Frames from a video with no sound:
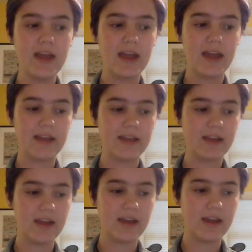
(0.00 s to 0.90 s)
And
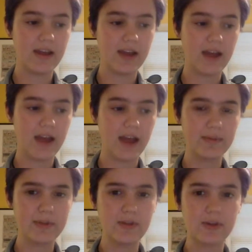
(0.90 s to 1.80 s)
I'd
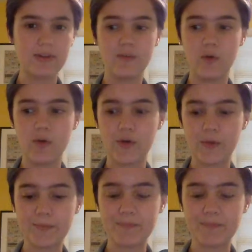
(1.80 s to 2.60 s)
been looking for